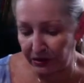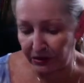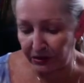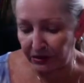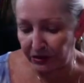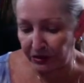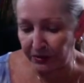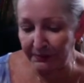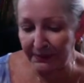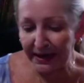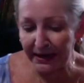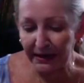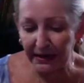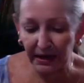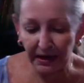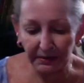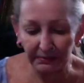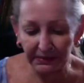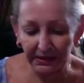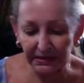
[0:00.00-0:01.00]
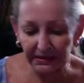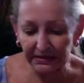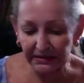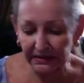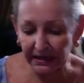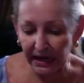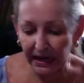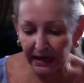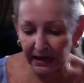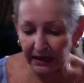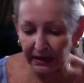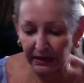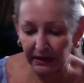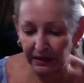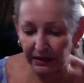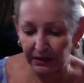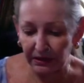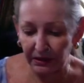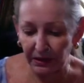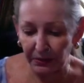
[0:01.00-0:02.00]
you may come and
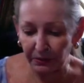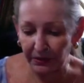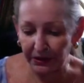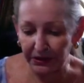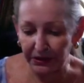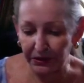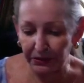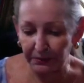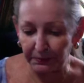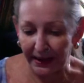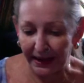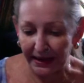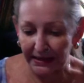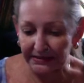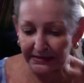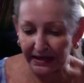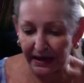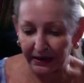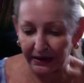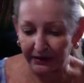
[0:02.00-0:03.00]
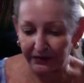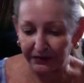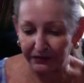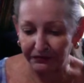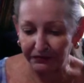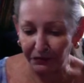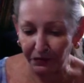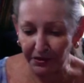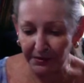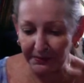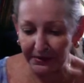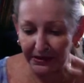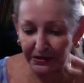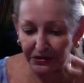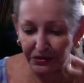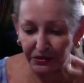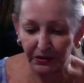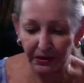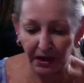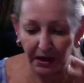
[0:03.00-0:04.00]
say, when you pass out of the foreman,
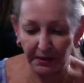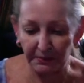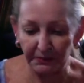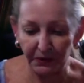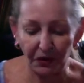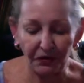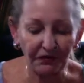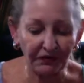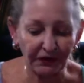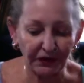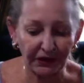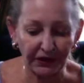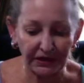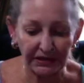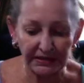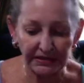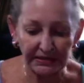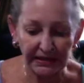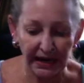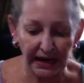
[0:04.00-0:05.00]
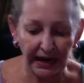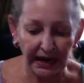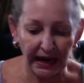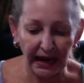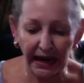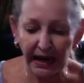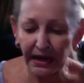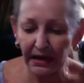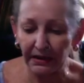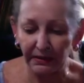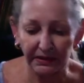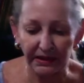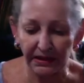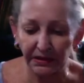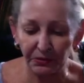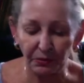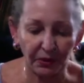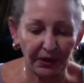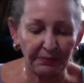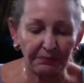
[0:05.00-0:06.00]
you come over and say, hey,
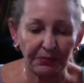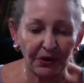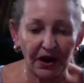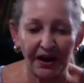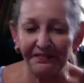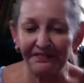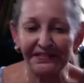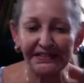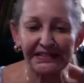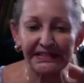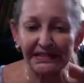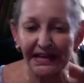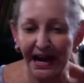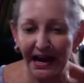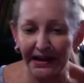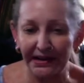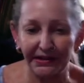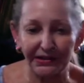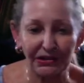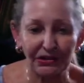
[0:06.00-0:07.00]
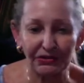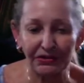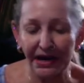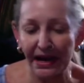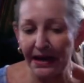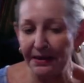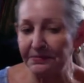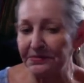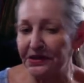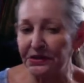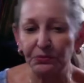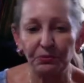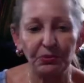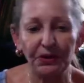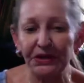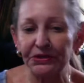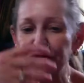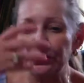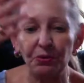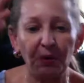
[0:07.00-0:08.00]
didn't we prophesy in your name? Didn't
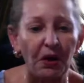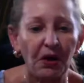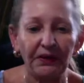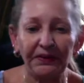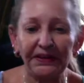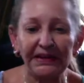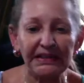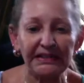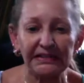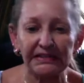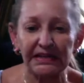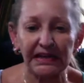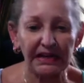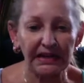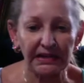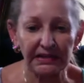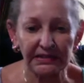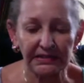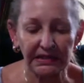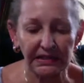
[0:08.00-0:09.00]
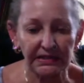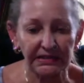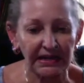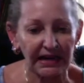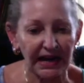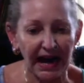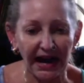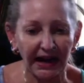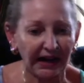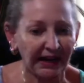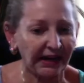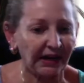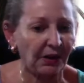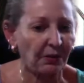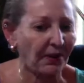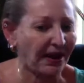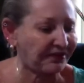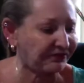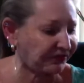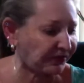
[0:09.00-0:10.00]
we do all these things? He said, get
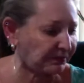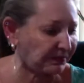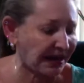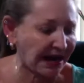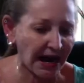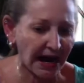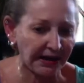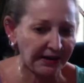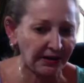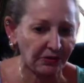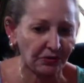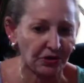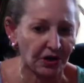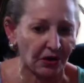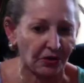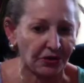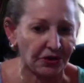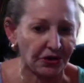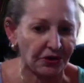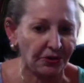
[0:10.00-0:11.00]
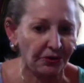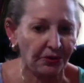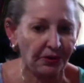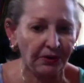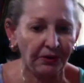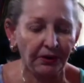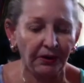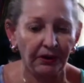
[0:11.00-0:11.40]
away from me. I don't know you.